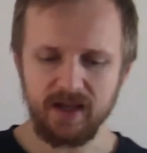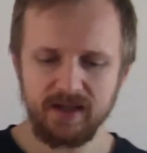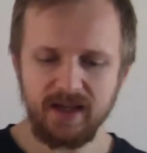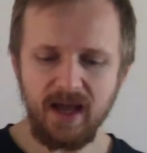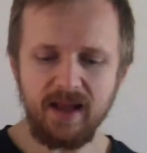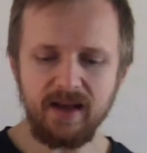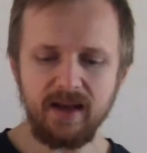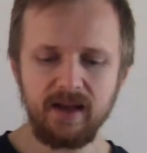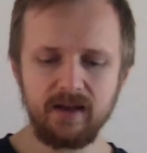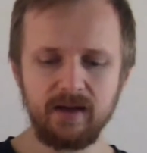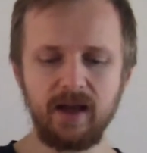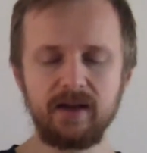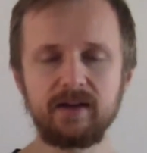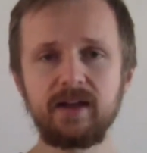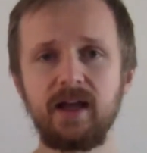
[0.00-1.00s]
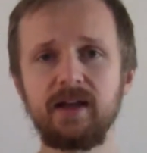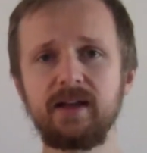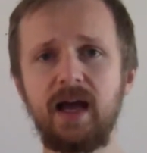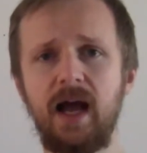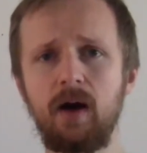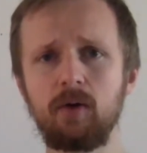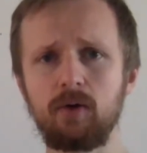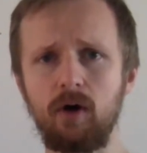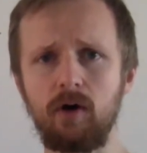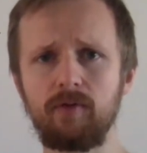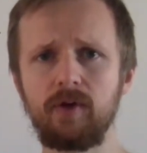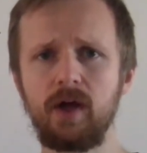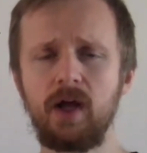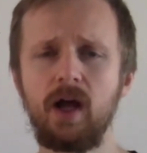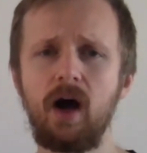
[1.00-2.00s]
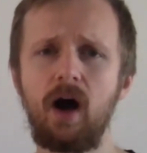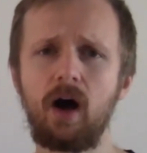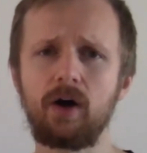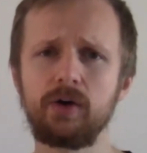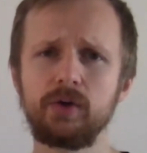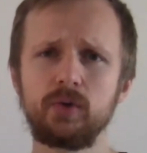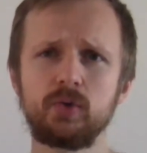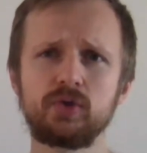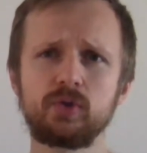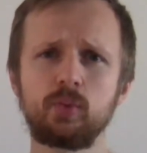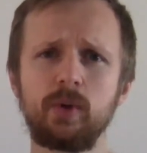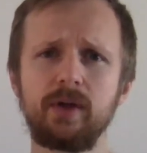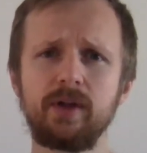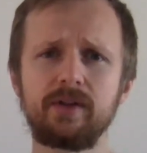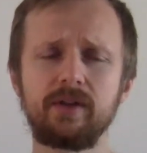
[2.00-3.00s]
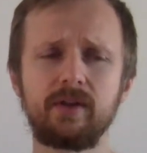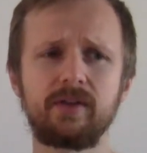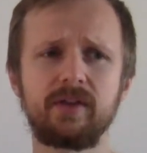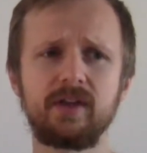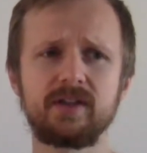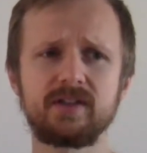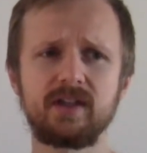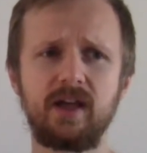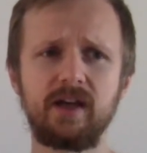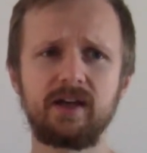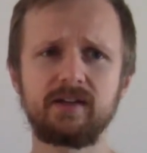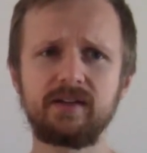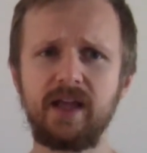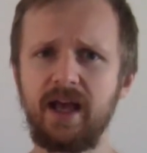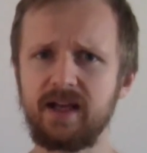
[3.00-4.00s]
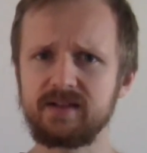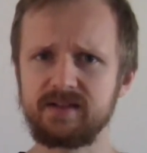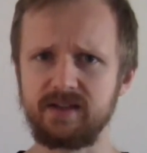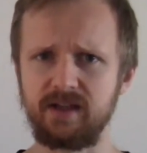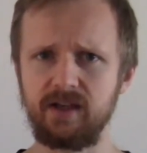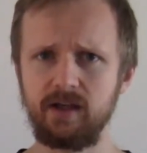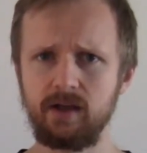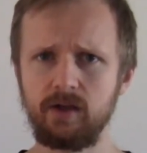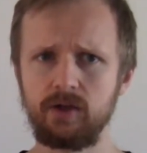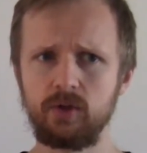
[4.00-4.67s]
Get in and get out of are used with things like taxi.